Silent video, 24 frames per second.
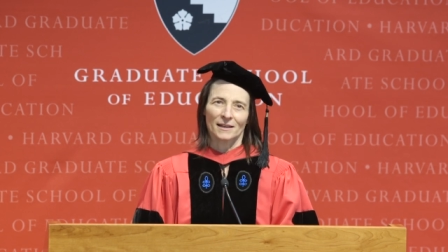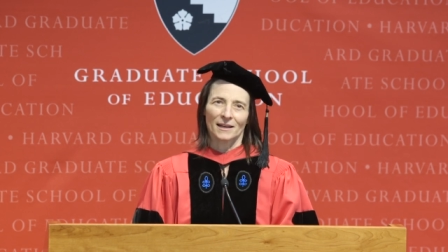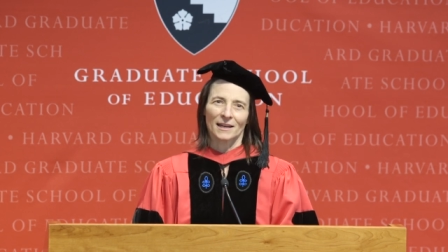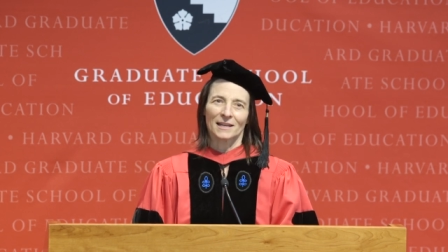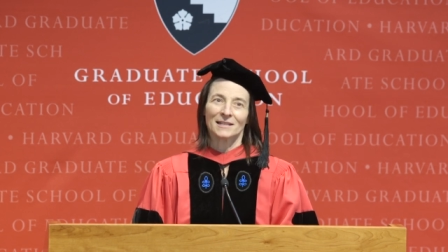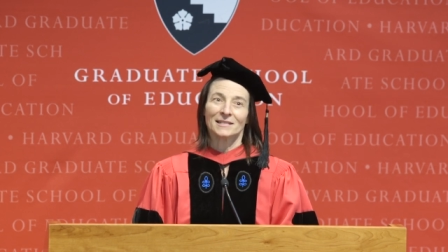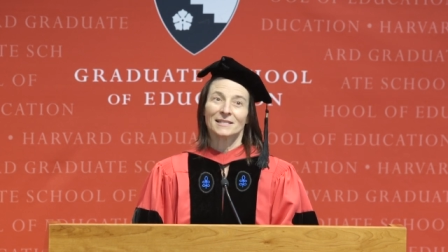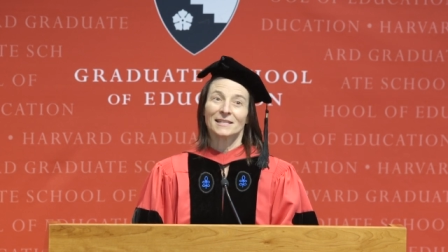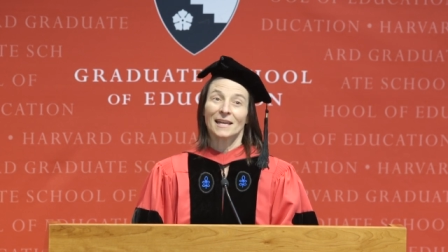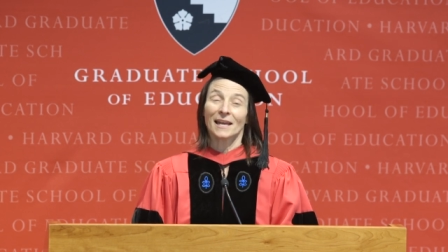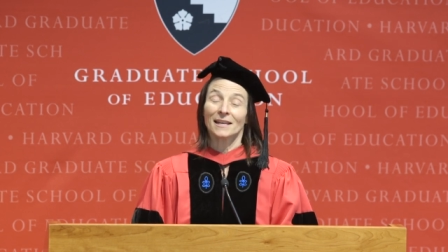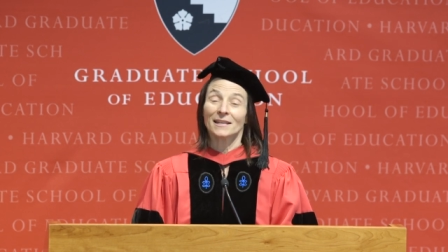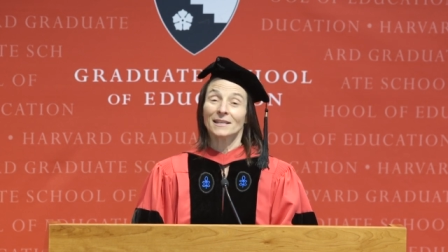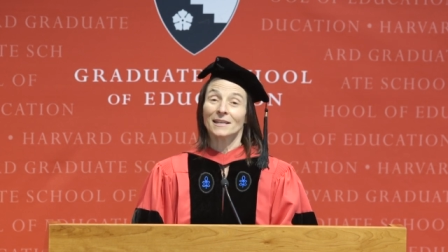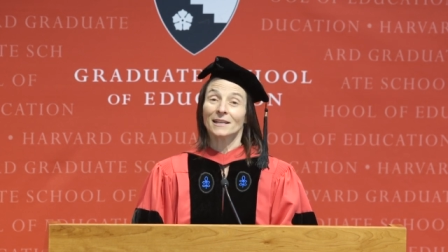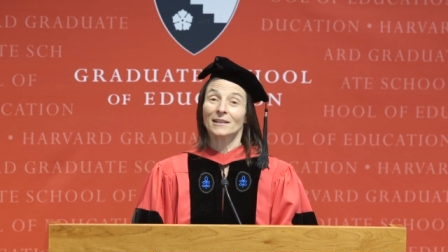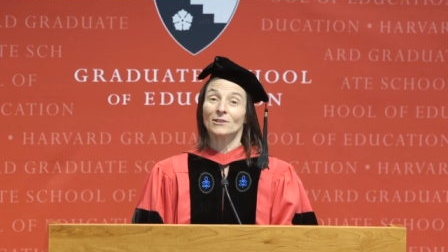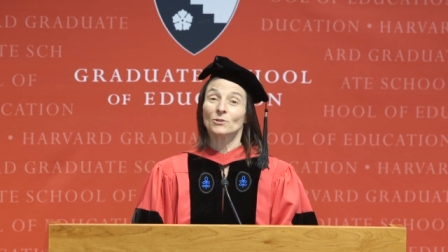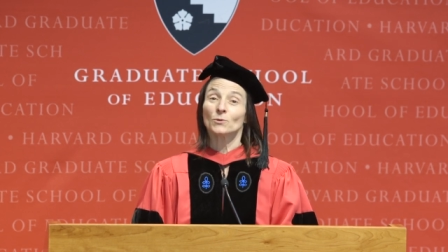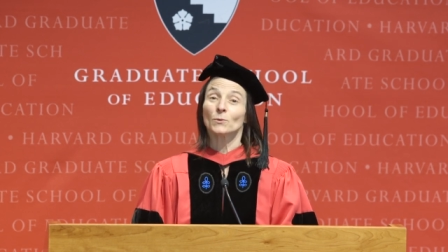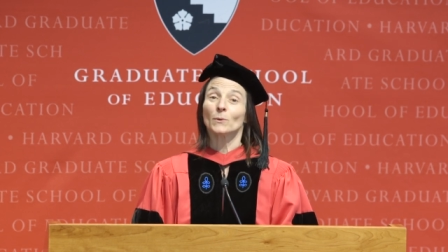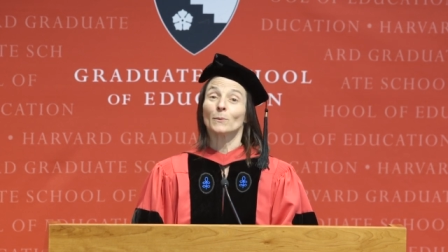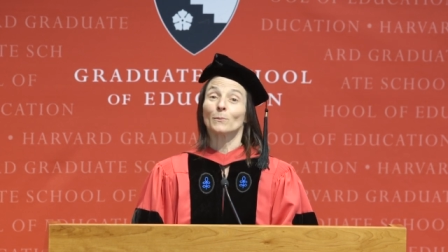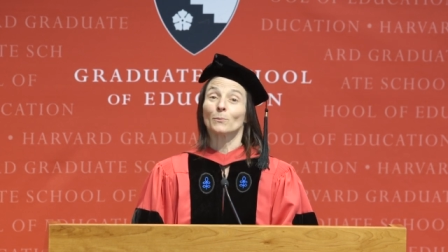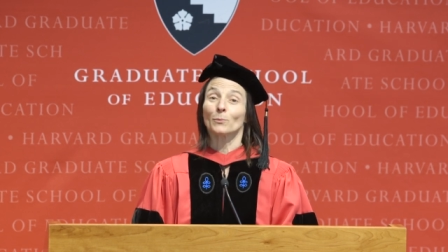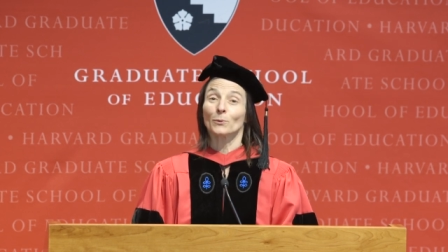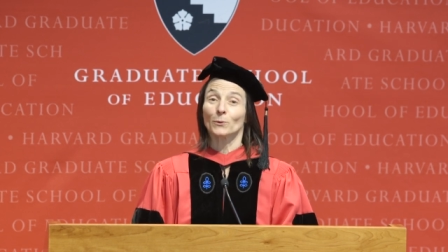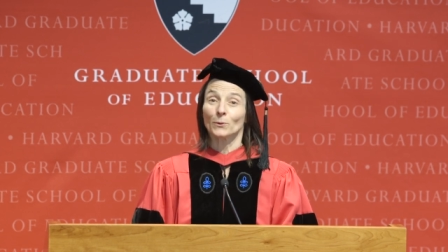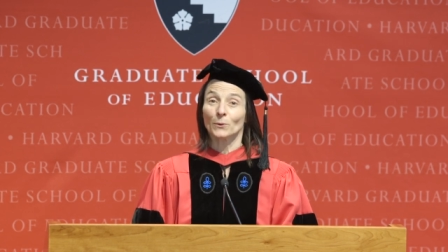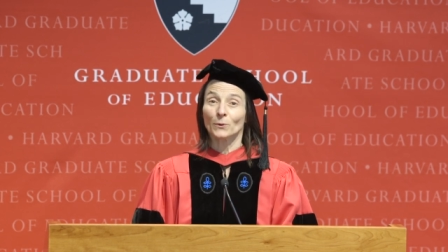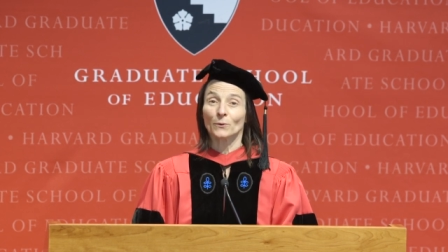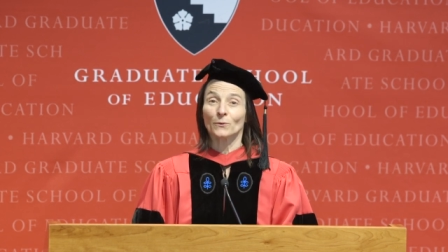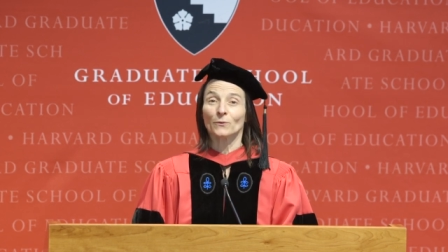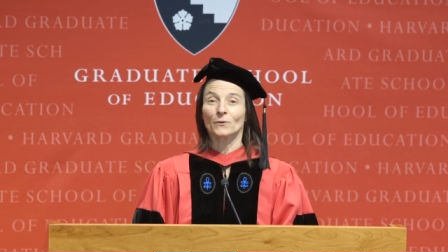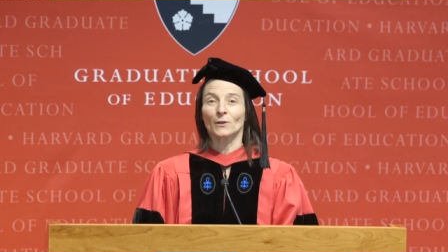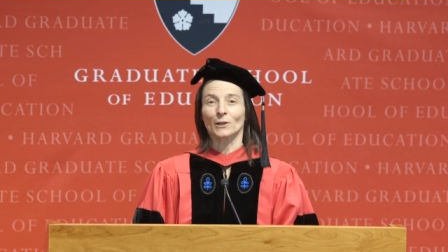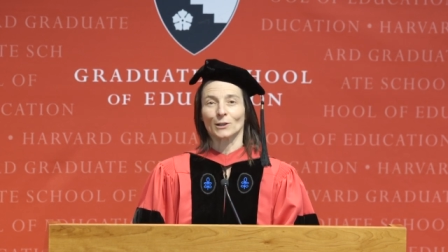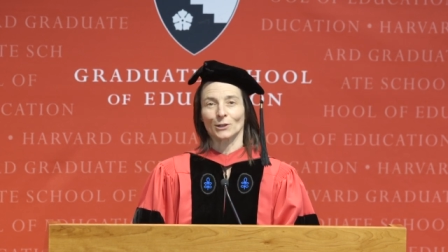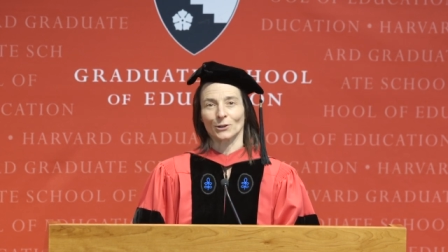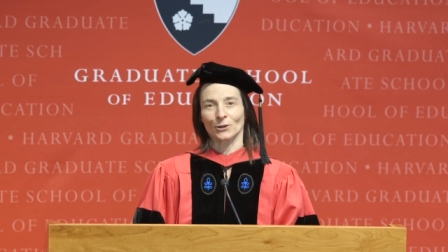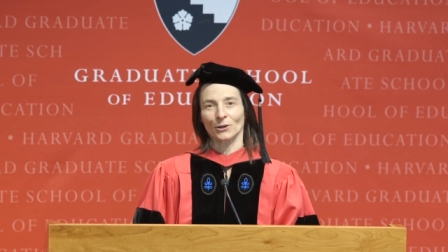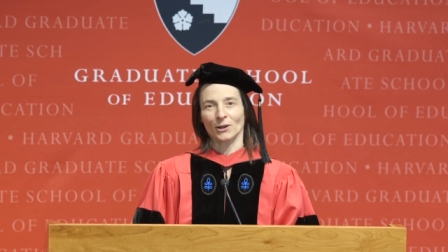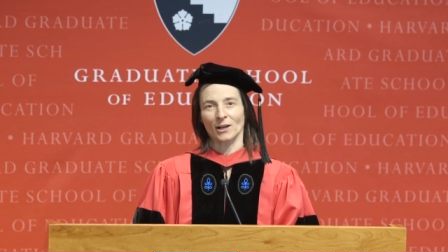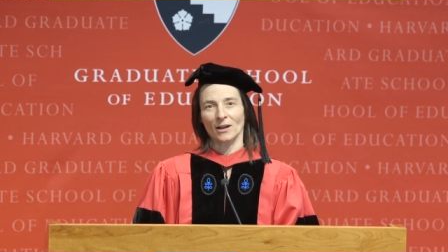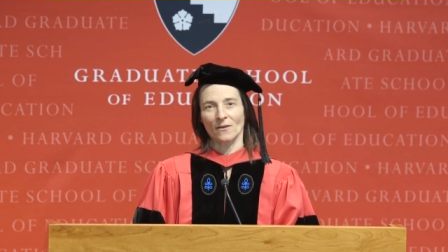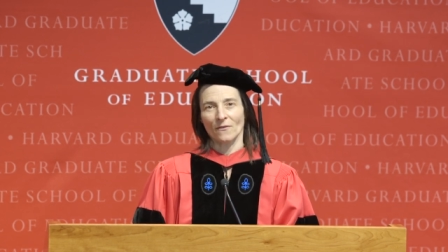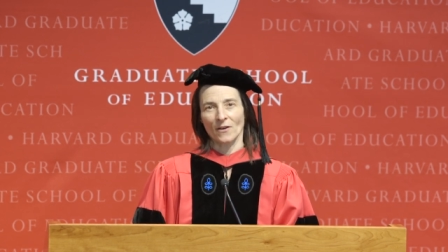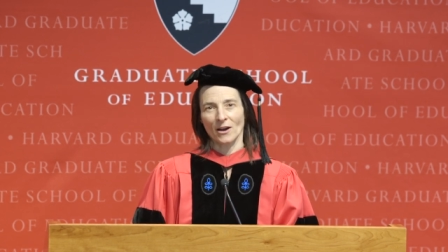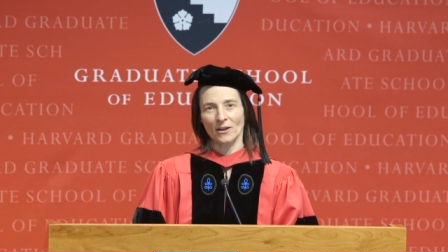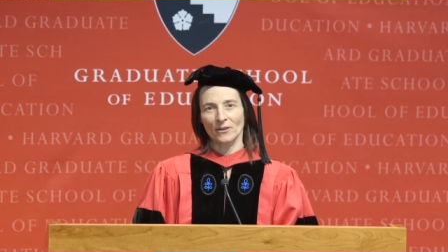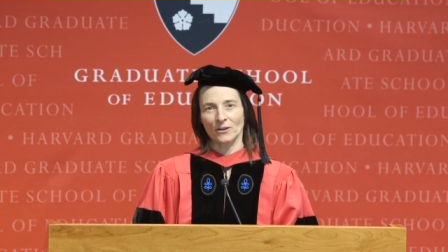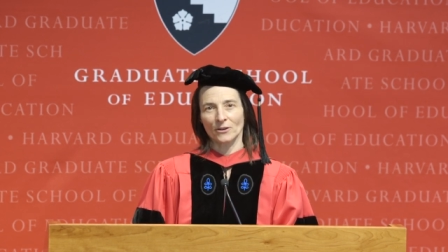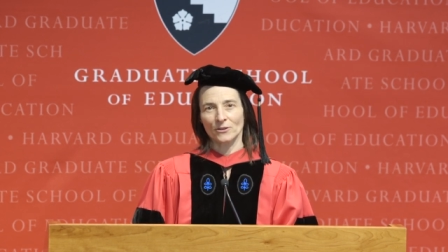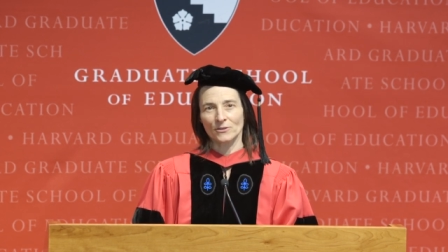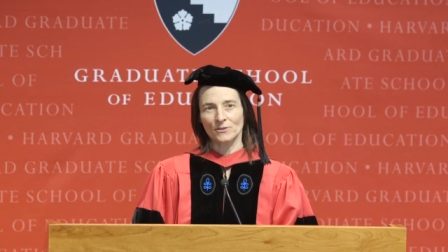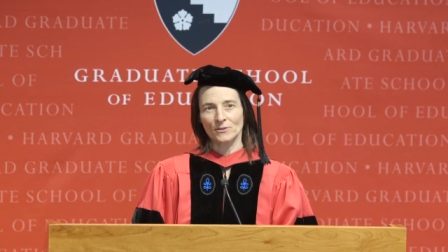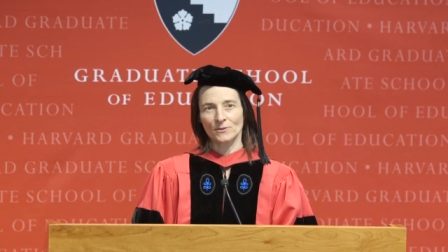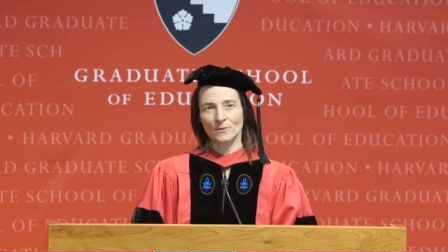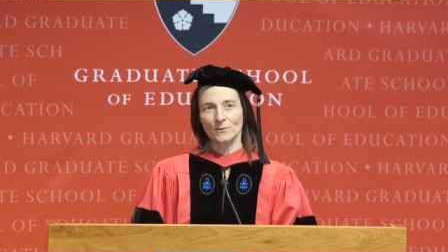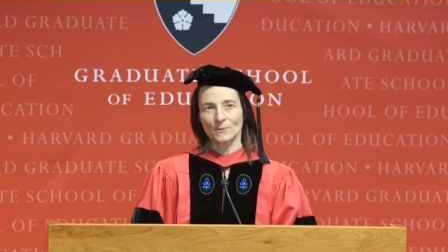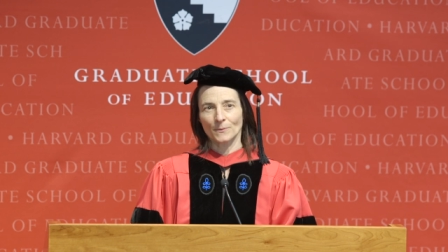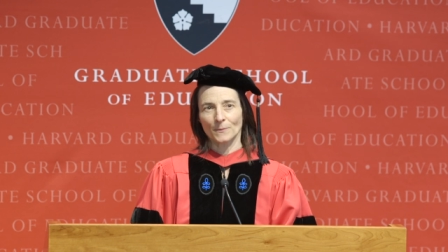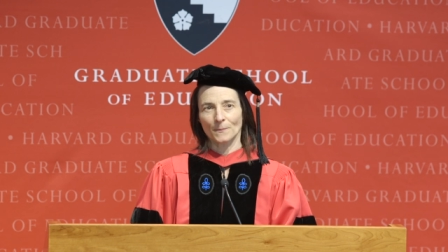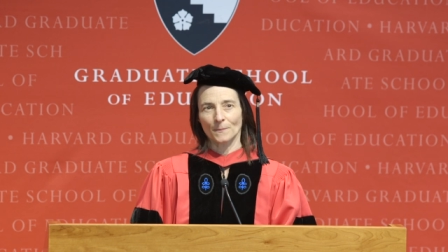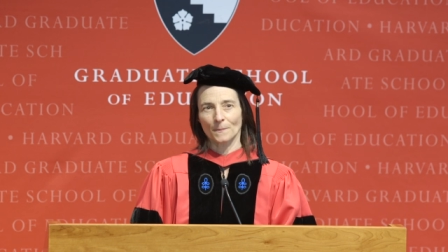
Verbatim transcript: intending to improve the learning of others.